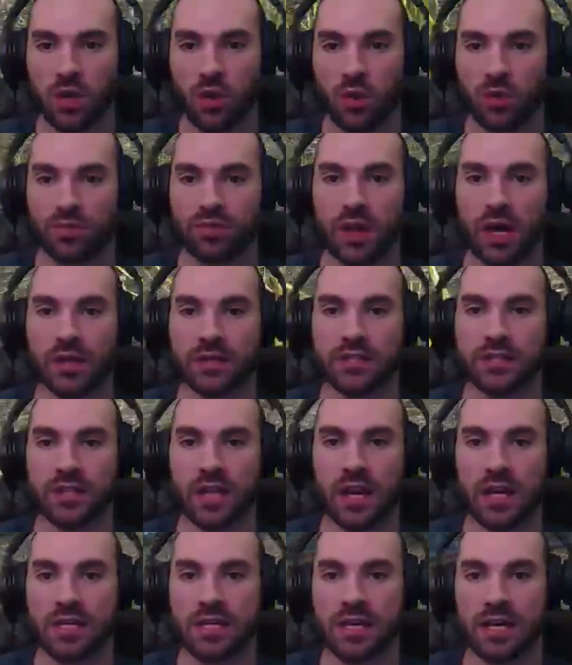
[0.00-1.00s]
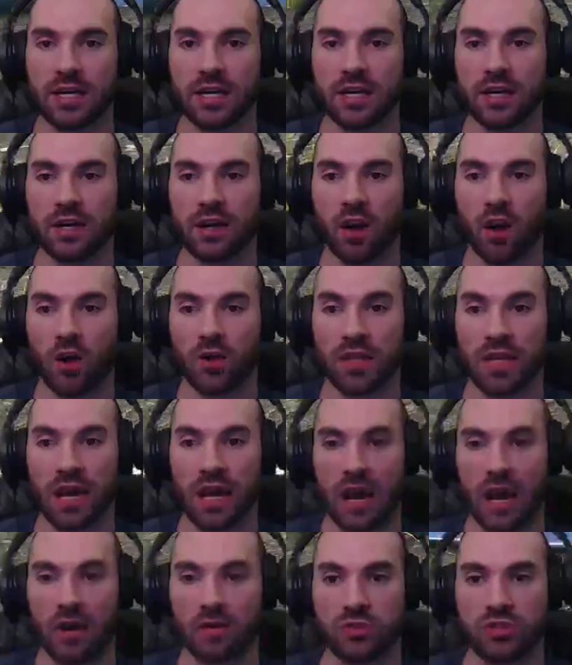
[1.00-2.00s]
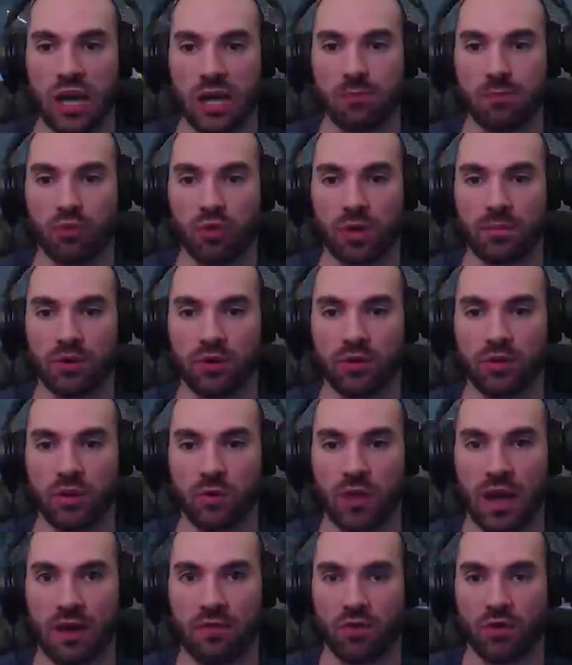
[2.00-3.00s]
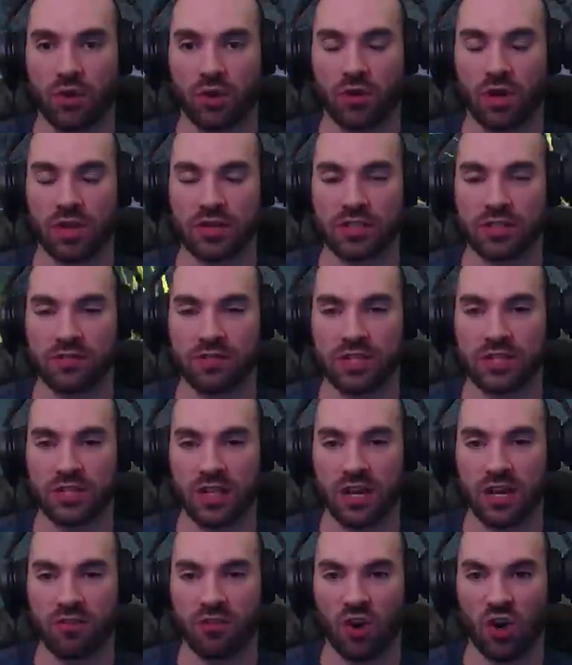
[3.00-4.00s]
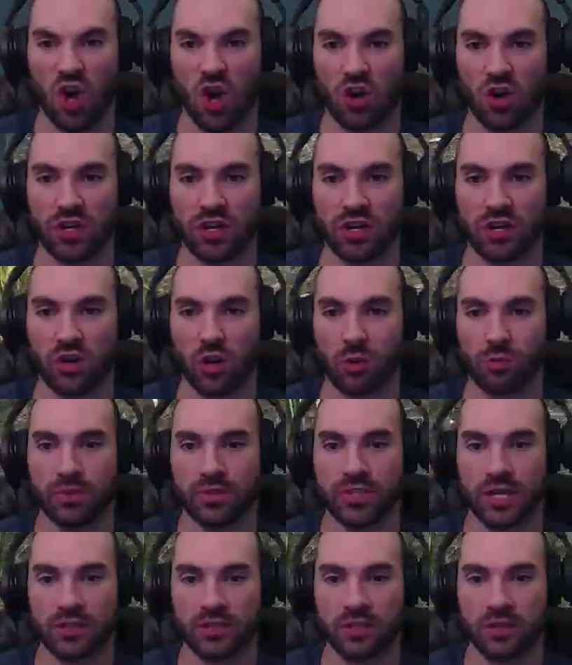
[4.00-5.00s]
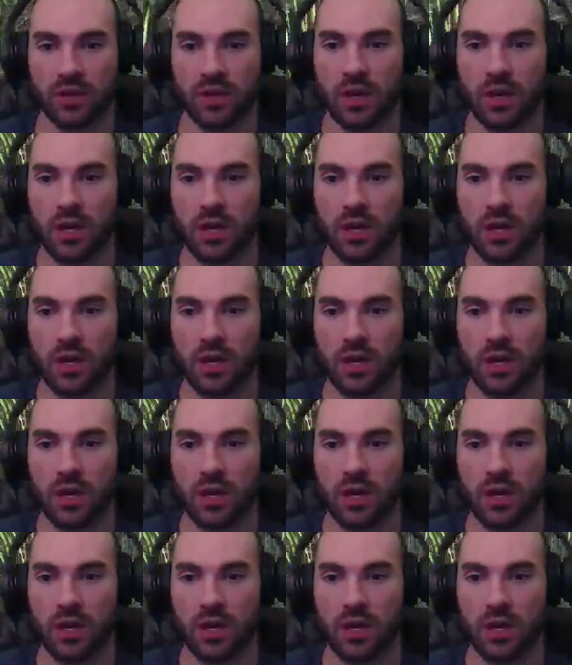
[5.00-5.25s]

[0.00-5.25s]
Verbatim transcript: We've got a Giga on the outside perimeter that we have on aggressive. He's kind of our guardian and our protector.